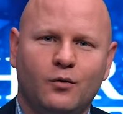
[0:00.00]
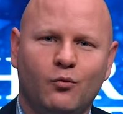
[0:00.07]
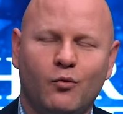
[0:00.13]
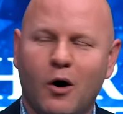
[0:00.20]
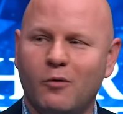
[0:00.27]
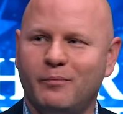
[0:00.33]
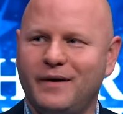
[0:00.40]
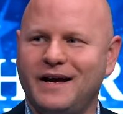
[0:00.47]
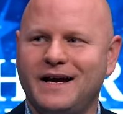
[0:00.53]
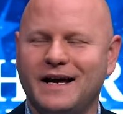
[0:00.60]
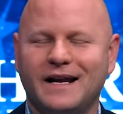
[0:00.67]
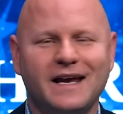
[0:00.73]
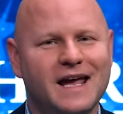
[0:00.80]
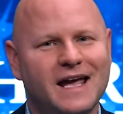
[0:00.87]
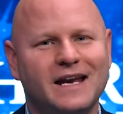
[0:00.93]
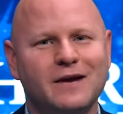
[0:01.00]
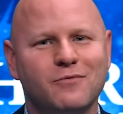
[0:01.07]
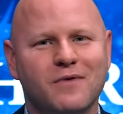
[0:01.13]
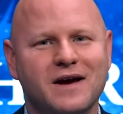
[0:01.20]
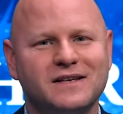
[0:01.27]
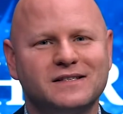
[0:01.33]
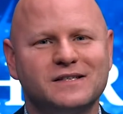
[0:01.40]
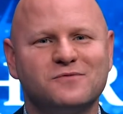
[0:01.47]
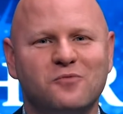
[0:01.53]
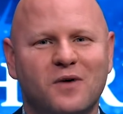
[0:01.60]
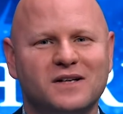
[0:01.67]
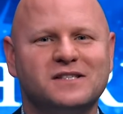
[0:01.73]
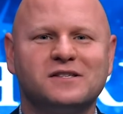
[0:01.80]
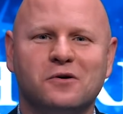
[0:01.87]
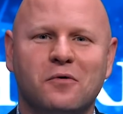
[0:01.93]
won't be getting any raises
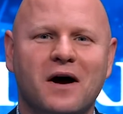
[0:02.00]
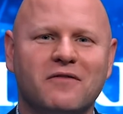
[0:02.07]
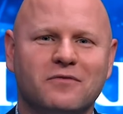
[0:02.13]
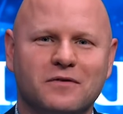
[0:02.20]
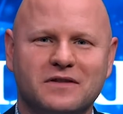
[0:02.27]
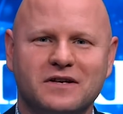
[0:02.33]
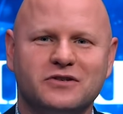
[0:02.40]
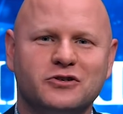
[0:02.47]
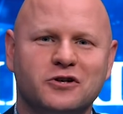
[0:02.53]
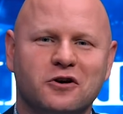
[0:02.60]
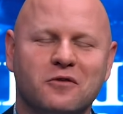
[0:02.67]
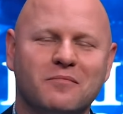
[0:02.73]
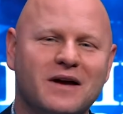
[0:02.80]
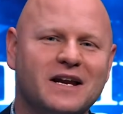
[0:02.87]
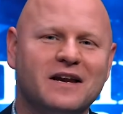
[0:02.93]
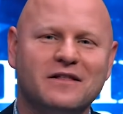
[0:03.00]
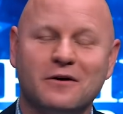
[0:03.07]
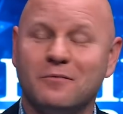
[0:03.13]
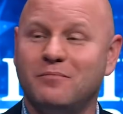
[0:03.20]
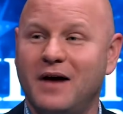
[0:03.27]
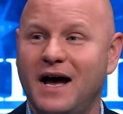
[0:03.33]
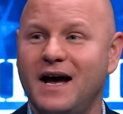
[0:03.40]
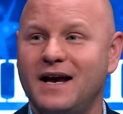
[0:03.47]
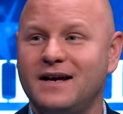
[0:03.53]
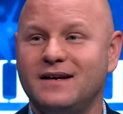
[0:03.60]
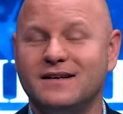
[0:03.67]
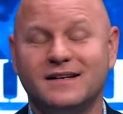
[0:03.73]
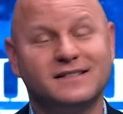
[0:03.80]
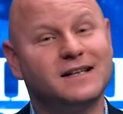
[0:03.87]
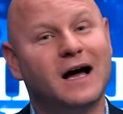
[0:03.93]
whatsoever this year, meaning their pay
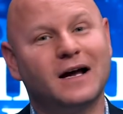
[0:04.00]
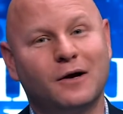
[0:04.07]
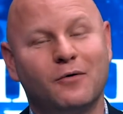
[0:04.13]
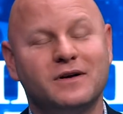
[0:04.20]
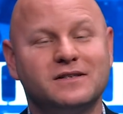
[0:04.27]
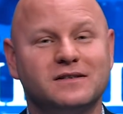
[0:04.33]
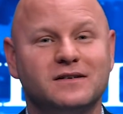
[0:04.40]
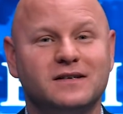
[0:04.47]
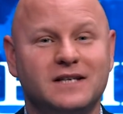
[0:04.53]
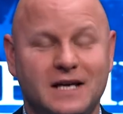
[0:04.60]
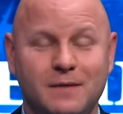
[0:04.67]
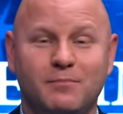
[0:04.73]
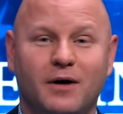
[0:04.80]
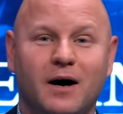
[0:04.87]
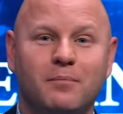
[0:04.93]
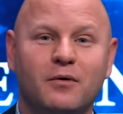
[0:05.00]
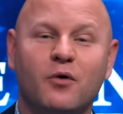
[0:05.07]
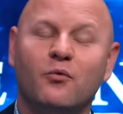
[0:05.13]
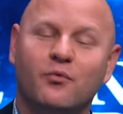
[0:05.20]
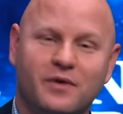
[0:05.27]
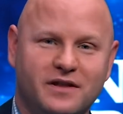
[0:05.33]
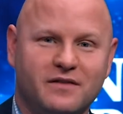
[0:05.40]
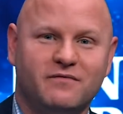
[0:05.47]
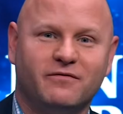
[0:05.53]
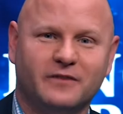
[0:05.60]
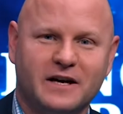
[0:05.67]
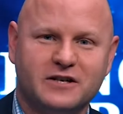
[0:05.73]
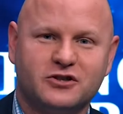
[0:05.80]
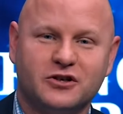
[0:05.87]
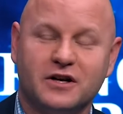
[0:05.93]
is not going to keep up with
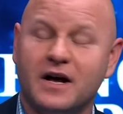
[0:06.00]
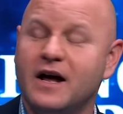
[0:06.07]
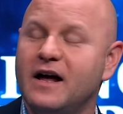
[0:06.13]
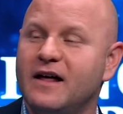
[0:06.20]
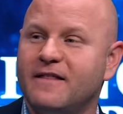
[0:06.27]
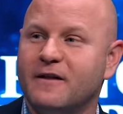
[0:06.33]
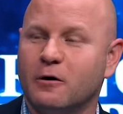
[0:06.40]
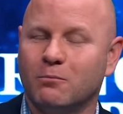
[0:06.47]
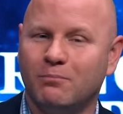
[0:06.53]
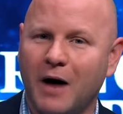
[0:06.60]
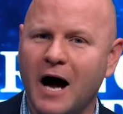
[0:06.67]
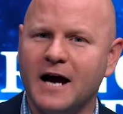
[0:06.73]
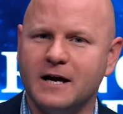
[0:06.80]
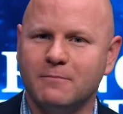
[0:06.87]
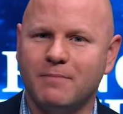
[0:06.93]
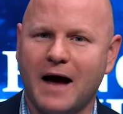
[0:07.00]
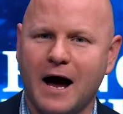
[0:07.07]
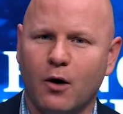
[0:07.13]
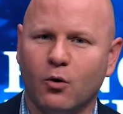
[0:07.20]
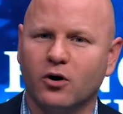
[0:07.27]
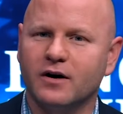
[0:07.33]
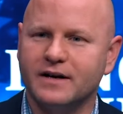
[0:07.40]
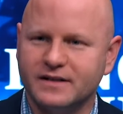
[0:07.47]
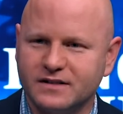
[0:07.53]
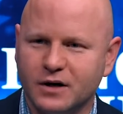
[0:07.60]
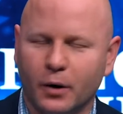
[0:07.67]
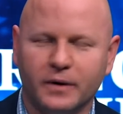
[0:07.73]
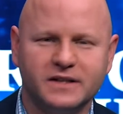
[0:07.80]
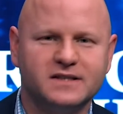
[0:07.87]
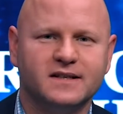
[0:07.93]
inflation. Their buying power is
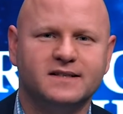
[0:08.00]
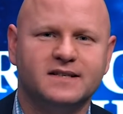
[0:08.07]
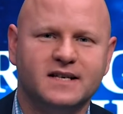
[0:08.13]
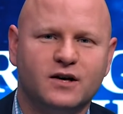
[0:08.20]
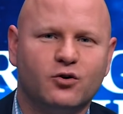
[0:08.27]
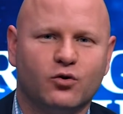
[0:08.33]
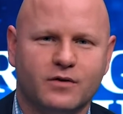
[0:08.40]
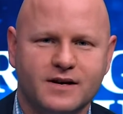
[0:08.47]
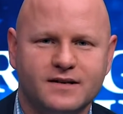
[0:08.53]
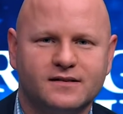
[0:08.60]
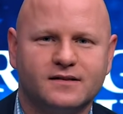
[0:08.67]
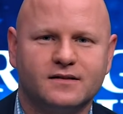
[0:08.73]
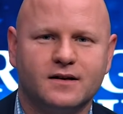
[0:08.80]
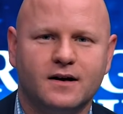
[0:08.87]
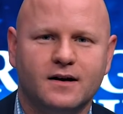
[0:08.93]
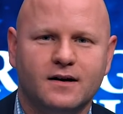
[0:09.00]
going to decrease.